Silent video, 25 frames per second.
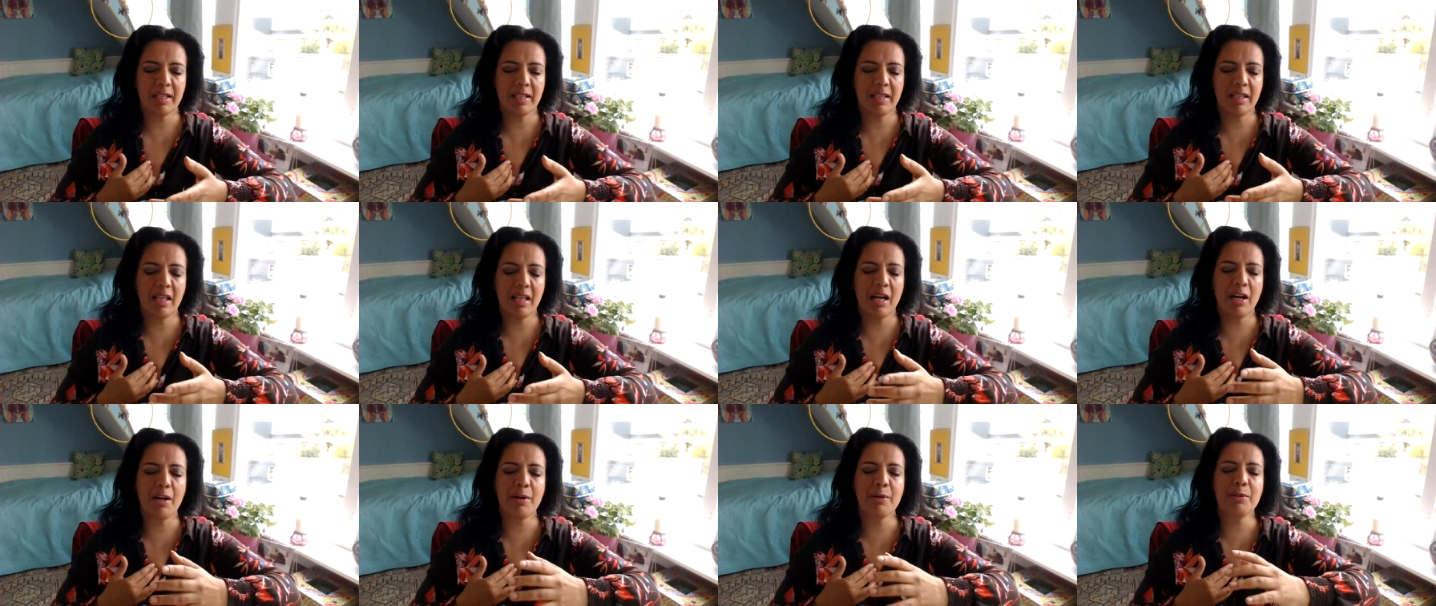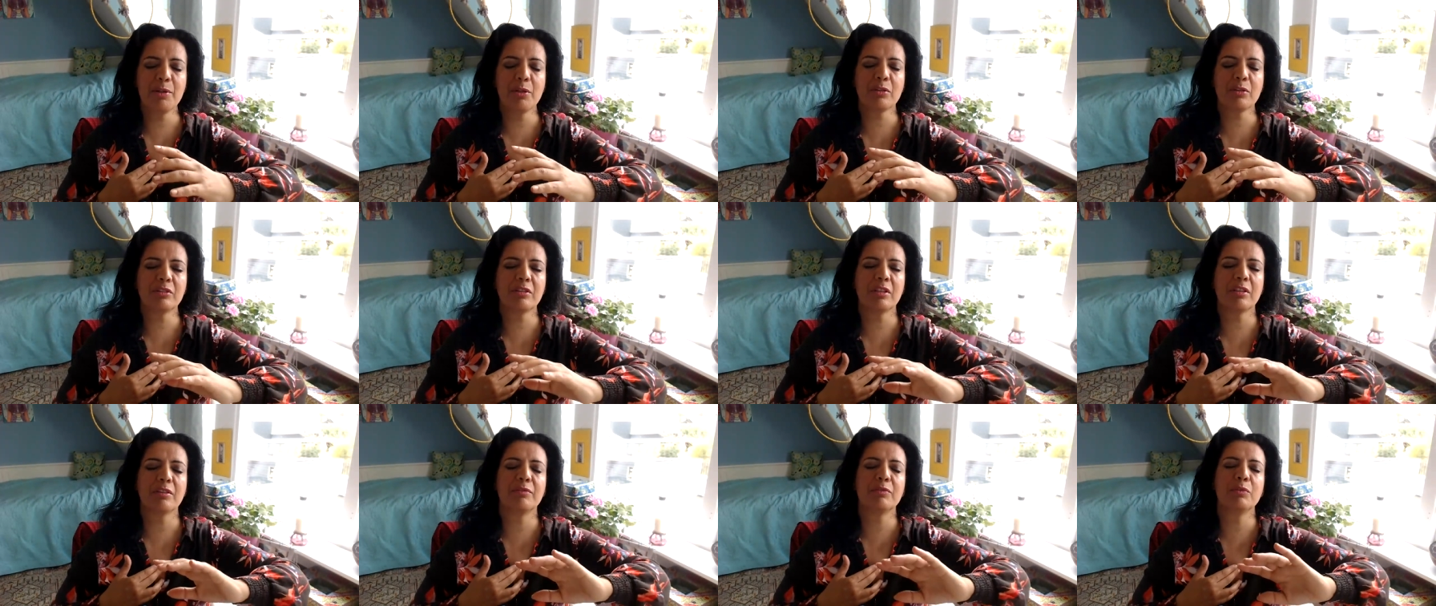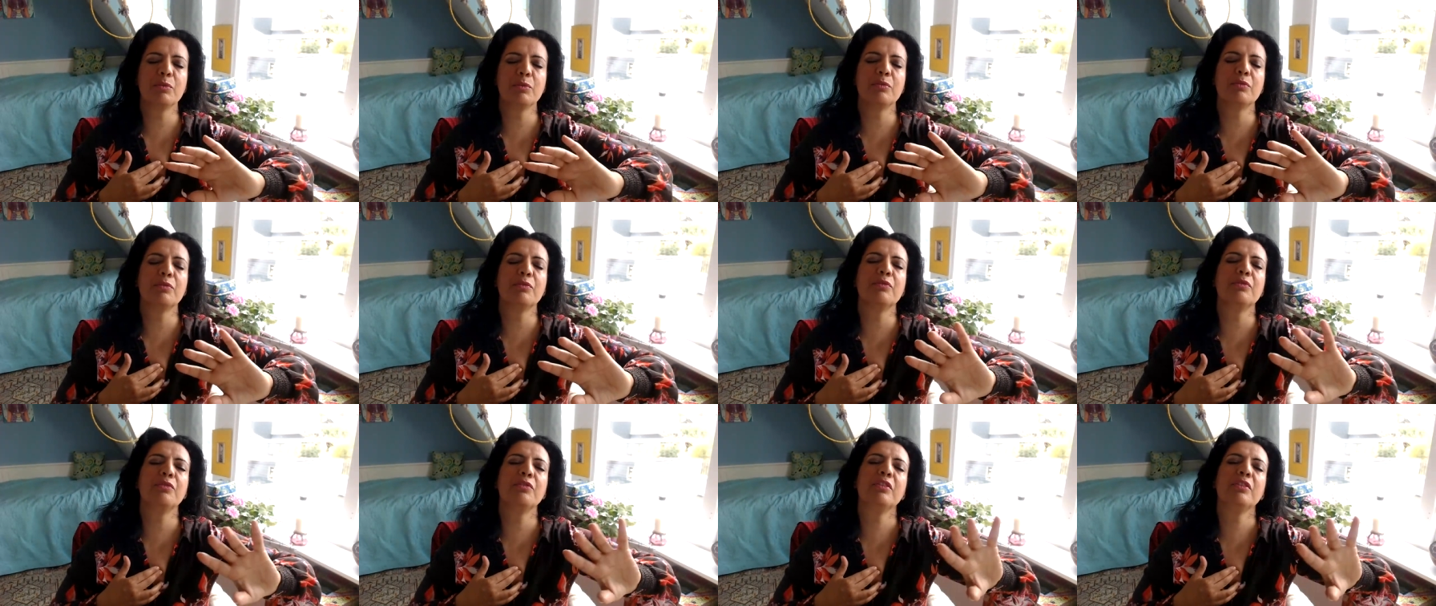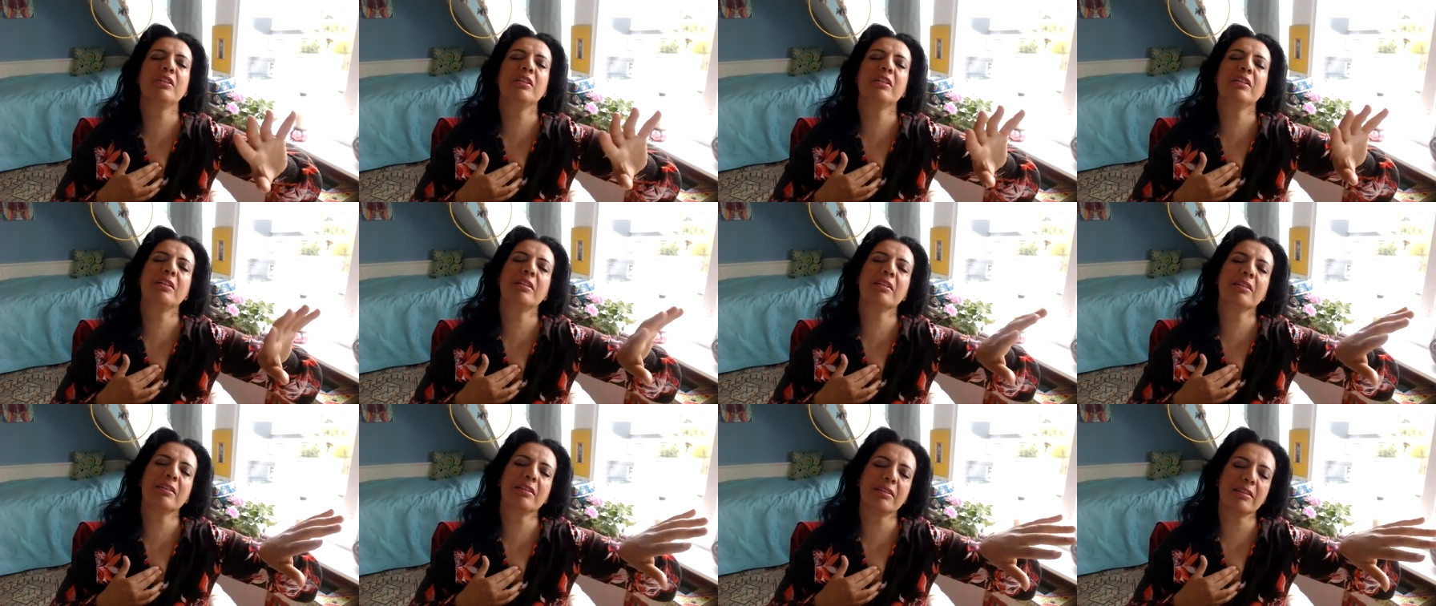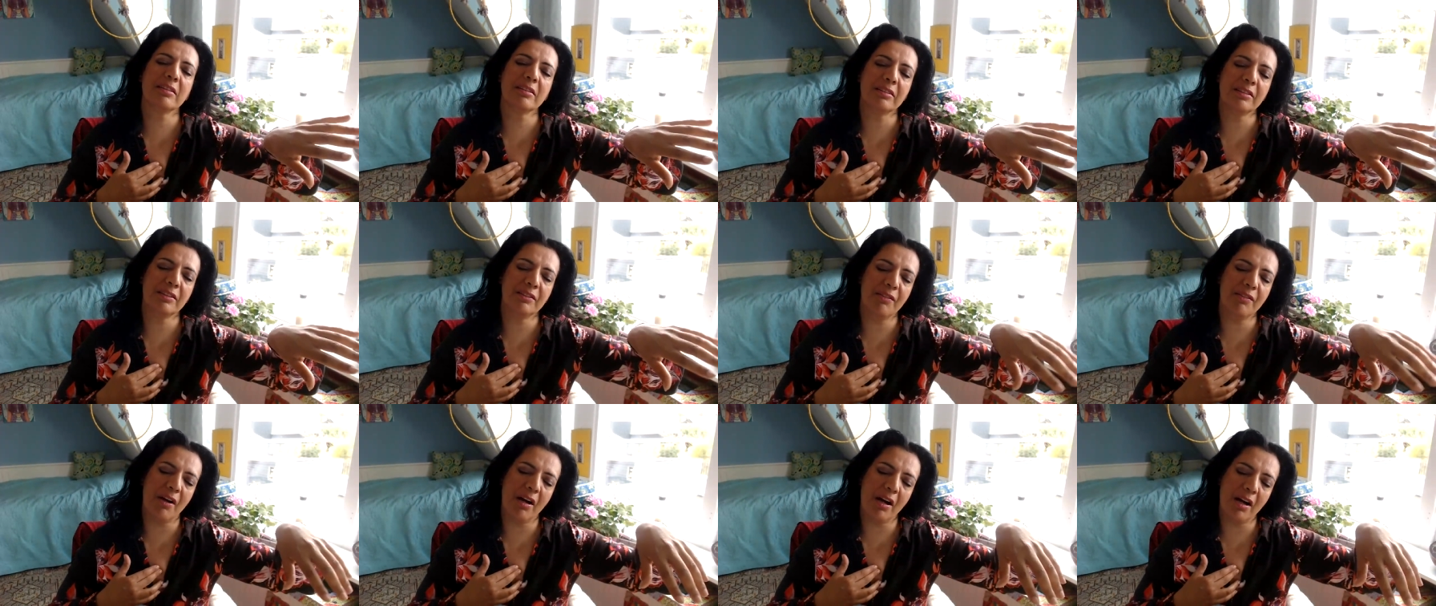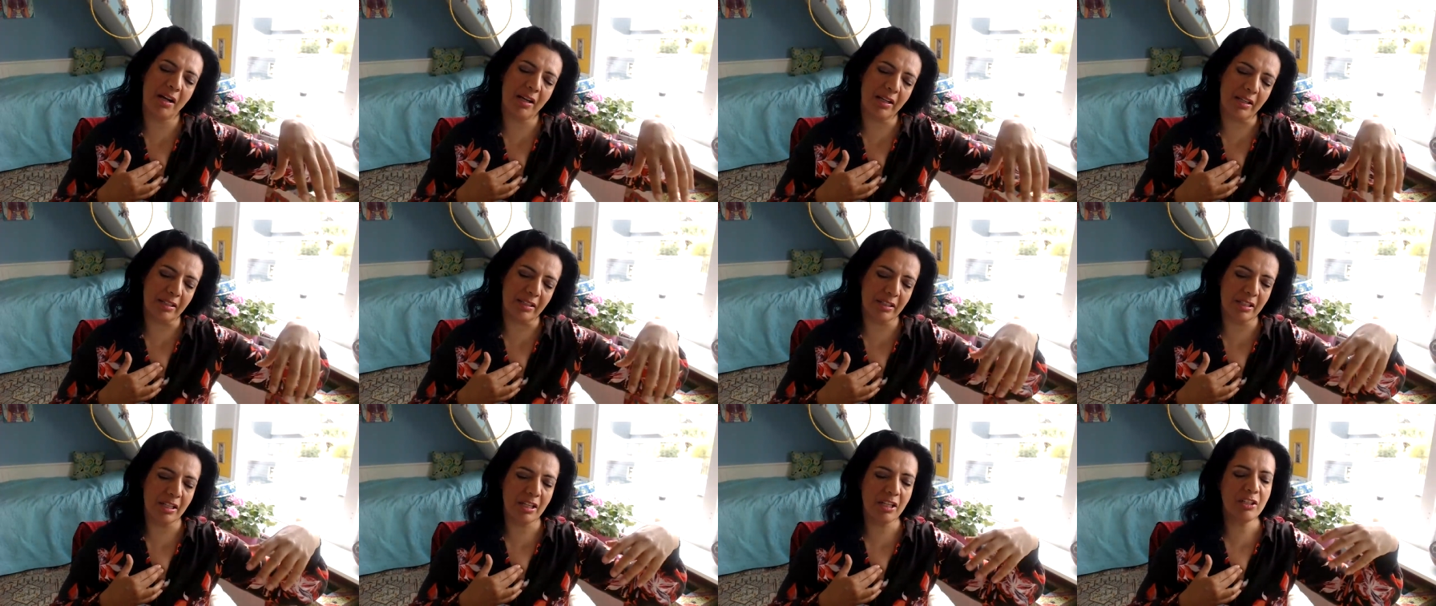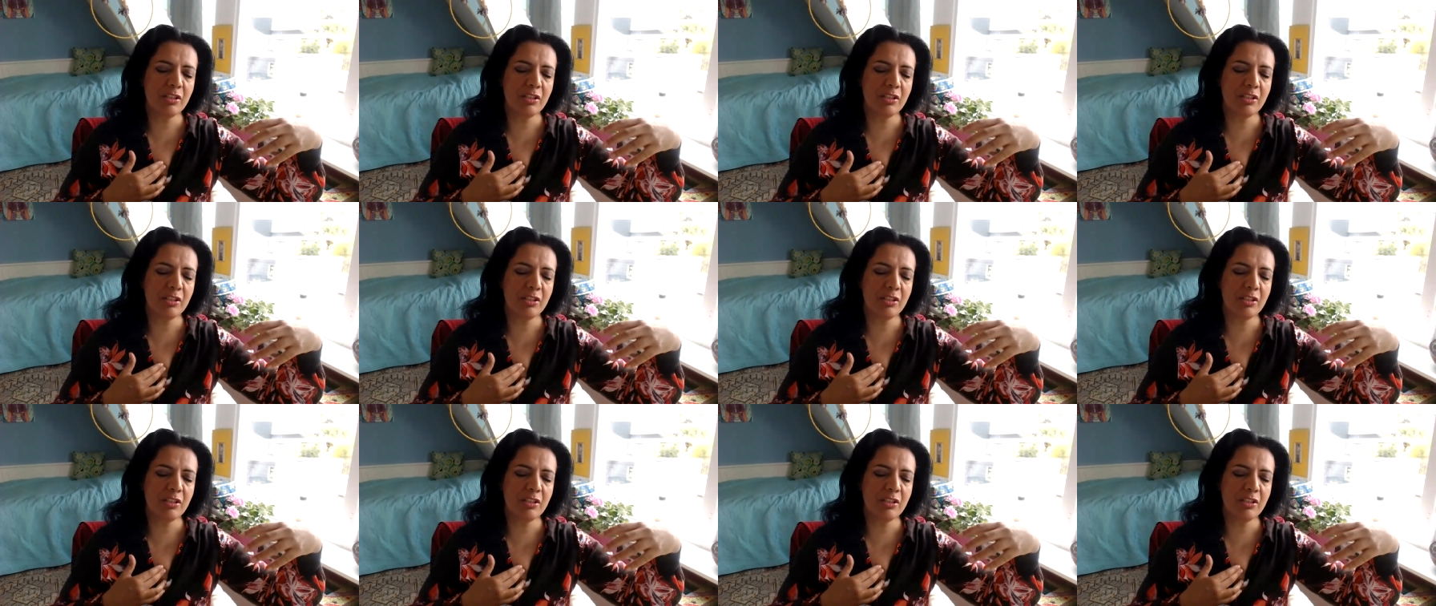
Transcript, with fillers: Allow yourself to feel divine